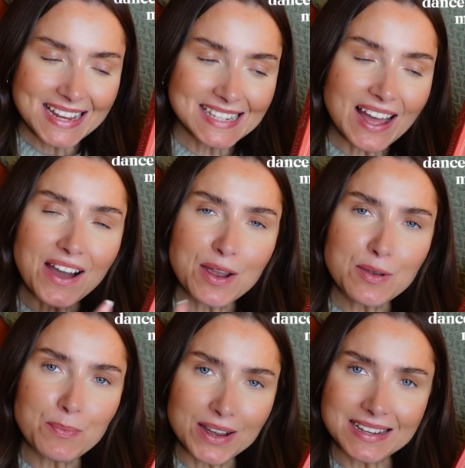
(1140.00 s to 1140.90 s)
is that
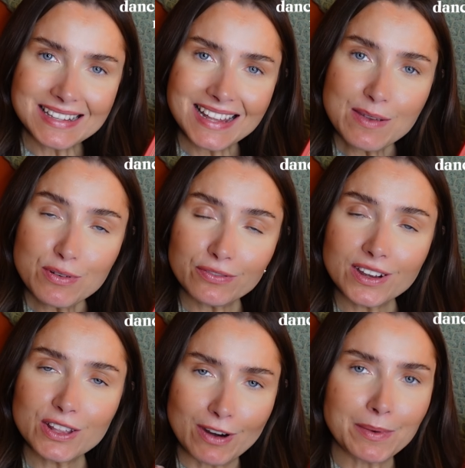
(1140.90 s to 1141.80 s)
I personally
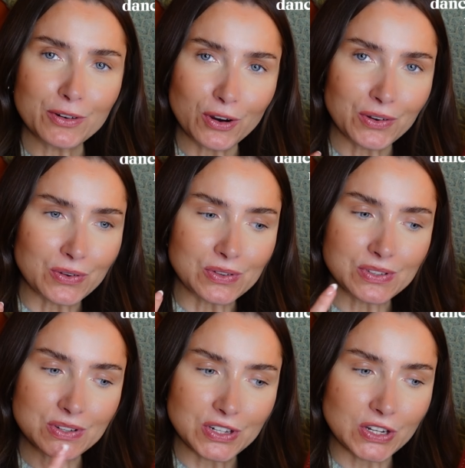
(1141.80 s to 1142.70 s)
prefer the Remnant
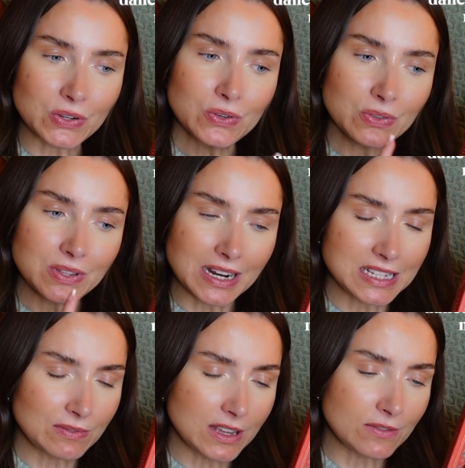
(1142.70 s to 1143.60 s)
Chronicles to the
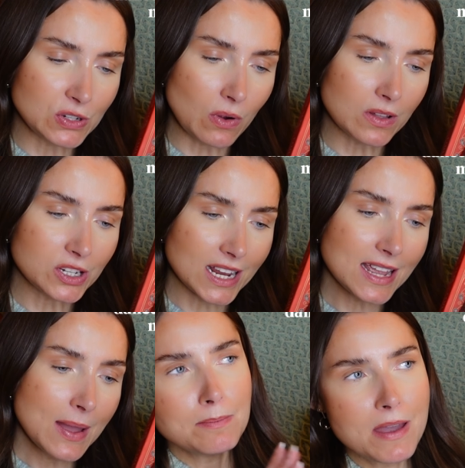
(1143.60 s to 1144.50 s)
Dance of Thieves
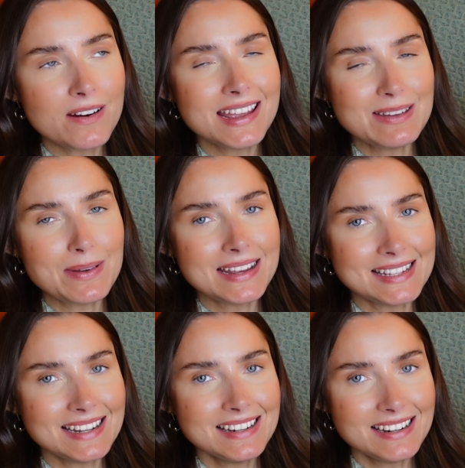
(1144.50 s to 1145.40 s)
duology. Mary E.
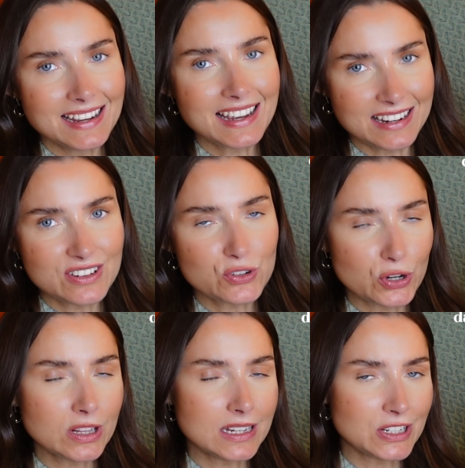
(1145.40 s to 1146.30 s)
Pearson can
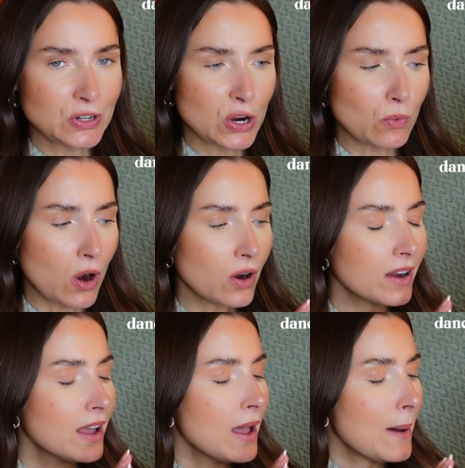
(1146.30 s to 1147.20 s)
truly do no
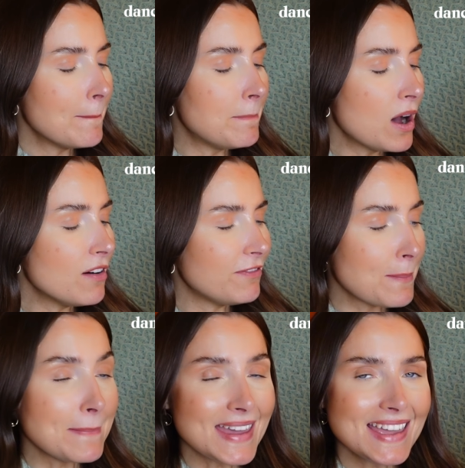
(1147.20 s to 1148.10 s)
wrong, but for
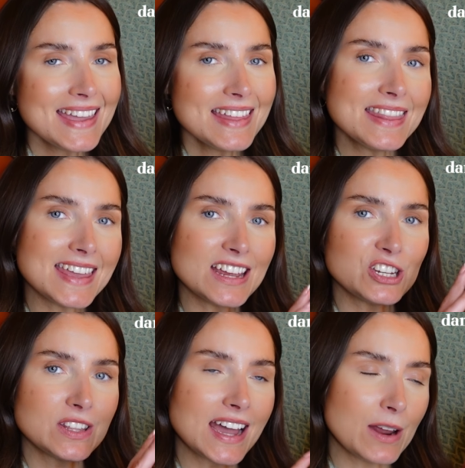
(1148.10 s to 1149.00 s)
me, the
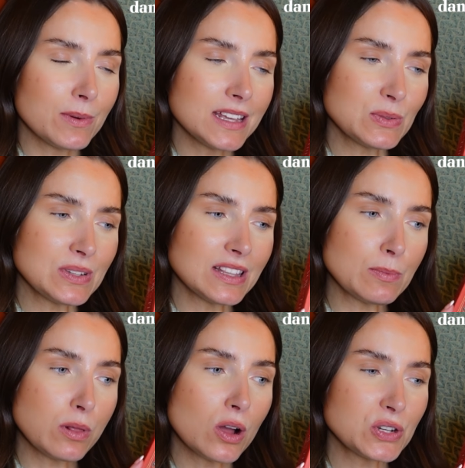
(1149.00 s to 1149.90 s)
issue that I had with this was that the
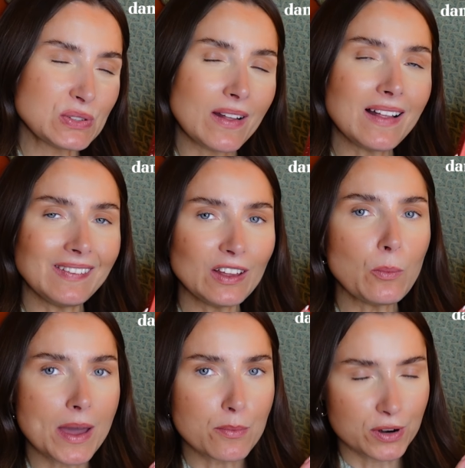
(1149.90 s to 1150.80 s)
plot just felt a little
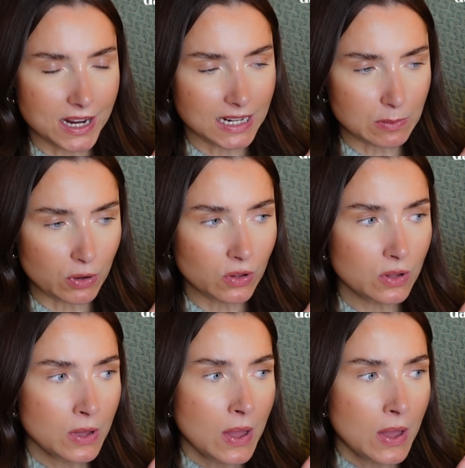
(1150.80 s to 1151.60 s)
bit predictable.